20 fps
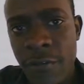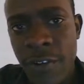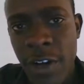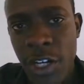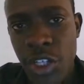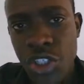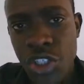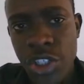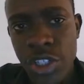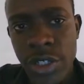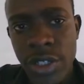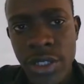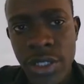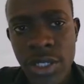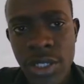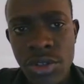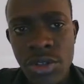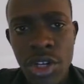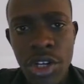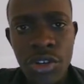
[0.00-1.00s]
function
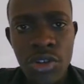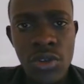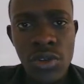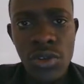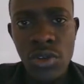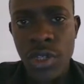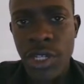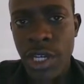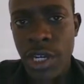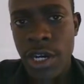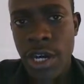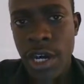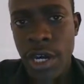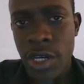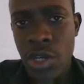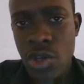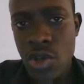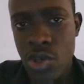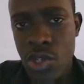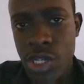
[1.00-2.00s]
that's going to log in a
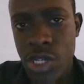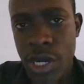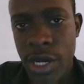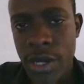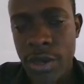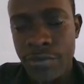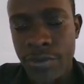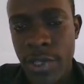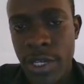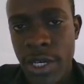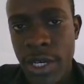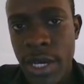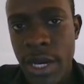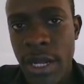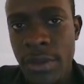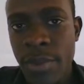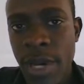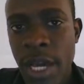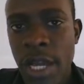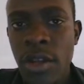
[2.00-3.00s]
user.
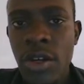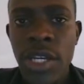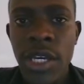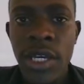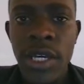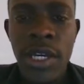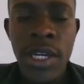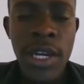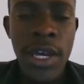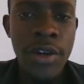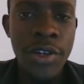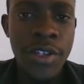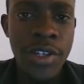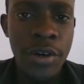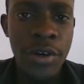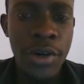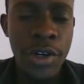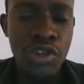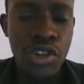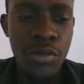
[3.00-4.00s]
And by logging in a
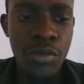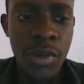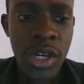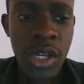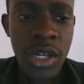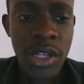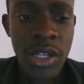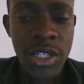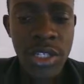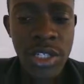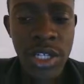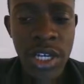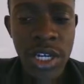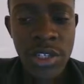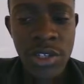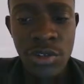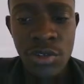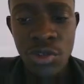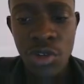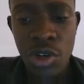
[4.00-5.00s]
user, what we mean in this
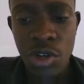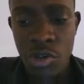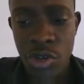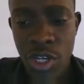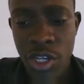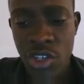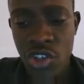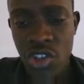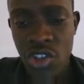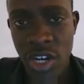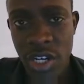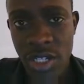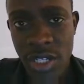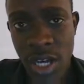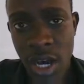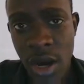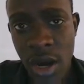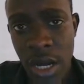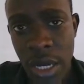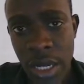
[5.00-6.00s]
case is going to
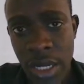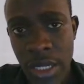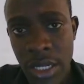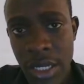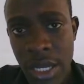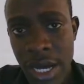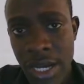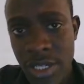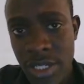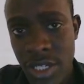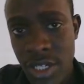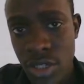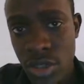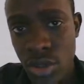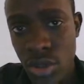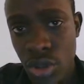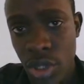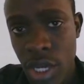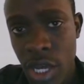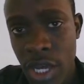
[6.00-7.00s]
extract our
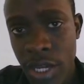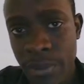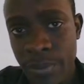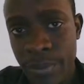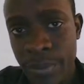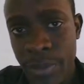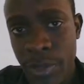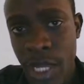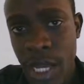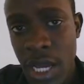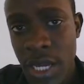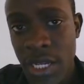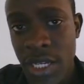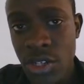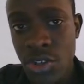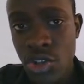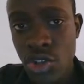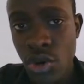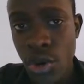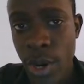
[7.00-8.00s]
access token and
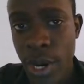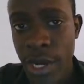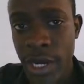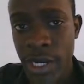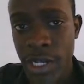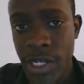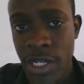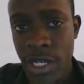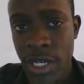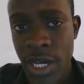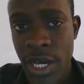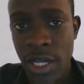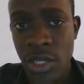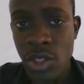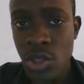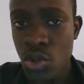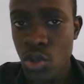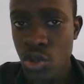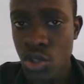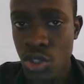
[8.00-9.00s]
then store it in our
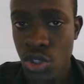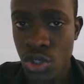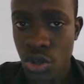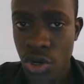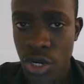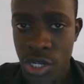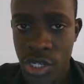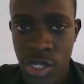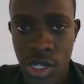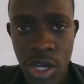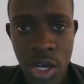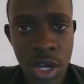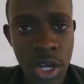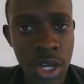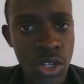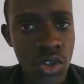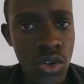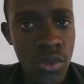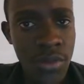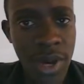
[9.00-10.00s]
local storage.
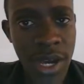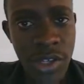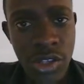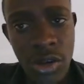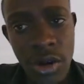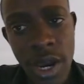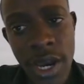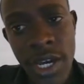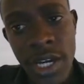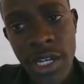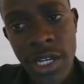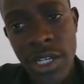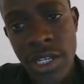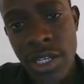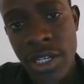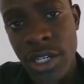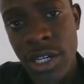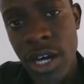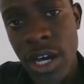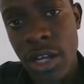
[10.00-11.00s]
So by storing
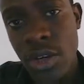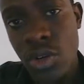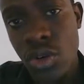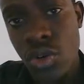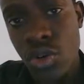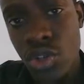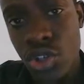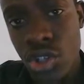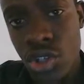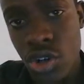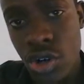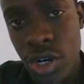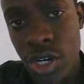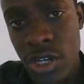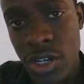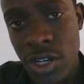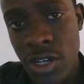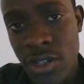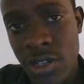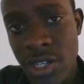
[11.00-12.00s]
it in our local
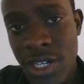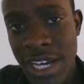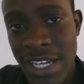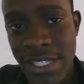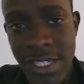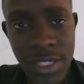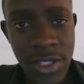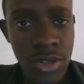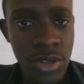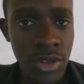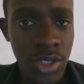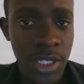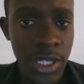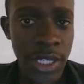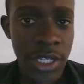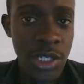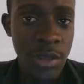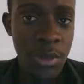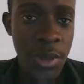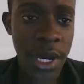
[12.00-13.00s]
storage, as long as it's not
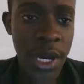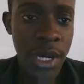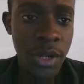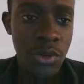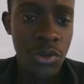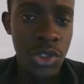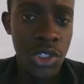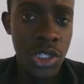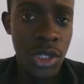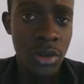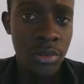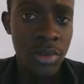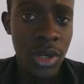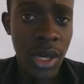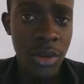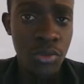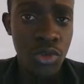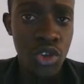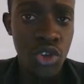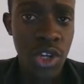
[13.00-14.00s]
expired, we shall
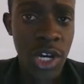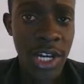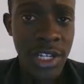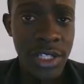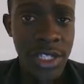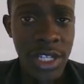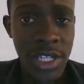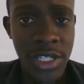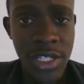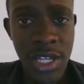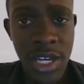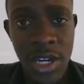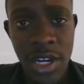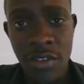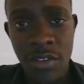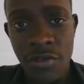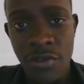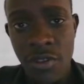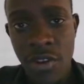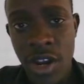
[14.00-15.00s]
be able to access the
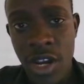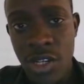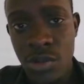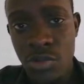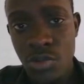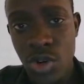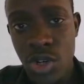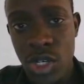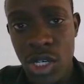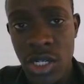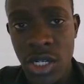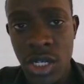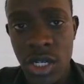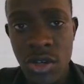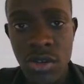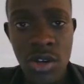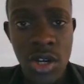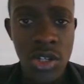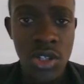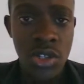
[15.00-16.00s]
different protected
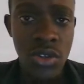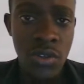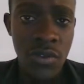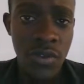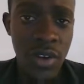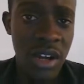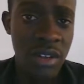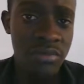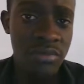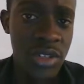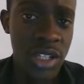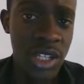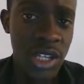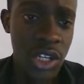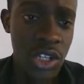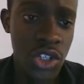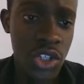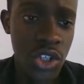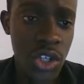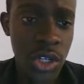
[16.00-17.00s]
rails of our
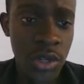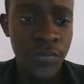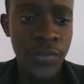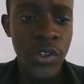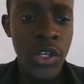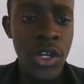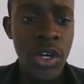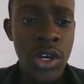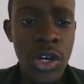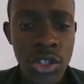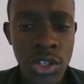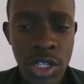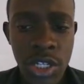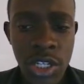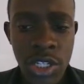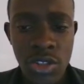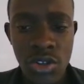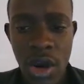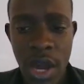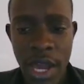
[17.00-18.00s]
application.
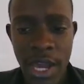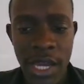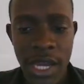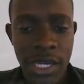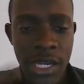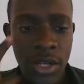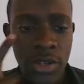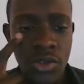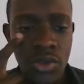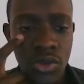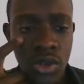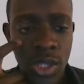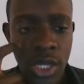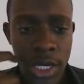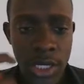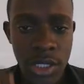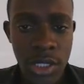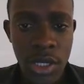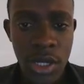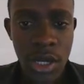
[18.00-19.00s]
let's go ahead and do
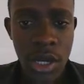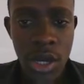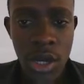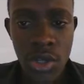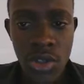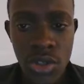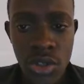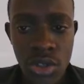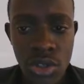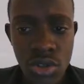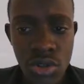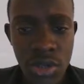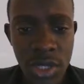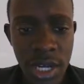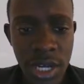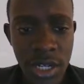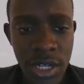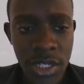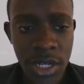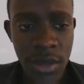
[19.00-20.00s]
that. To do
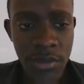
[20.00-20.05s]
that,